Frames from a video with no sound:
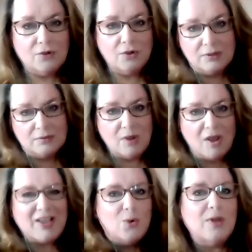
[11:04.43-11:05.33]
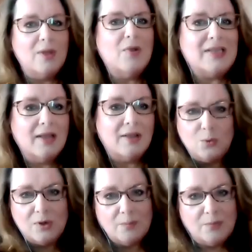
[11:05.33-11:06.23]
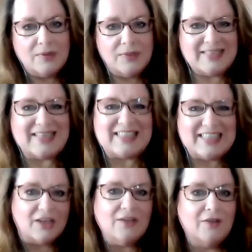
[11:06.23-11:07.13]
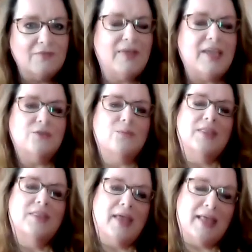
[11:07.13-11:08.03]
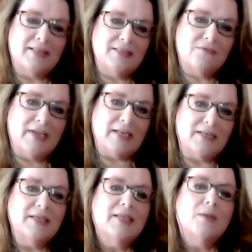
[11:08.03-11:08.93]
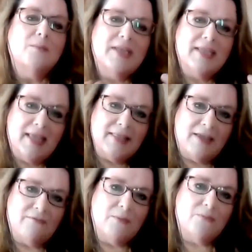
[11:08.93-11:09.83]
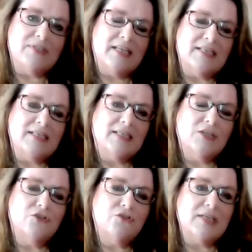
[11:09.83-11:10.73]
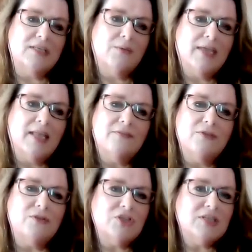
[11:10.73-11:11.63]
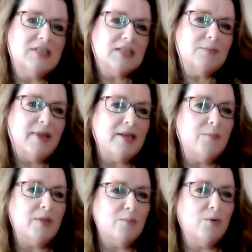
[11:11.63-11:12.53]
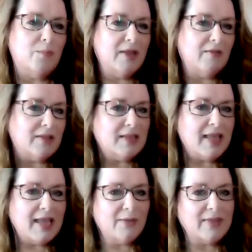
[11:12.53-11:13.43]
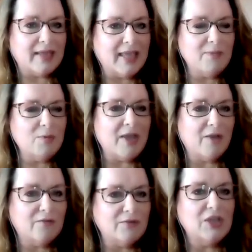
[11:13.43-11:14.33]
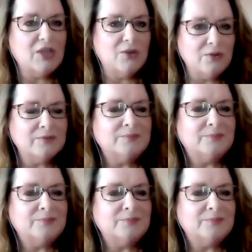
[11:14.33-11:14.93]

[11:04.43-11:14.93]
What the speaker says: got, I call her the sister of faith, where the hands are in, but again, that representing the tree. So again, if you could just explain a bit more about how that came about for you.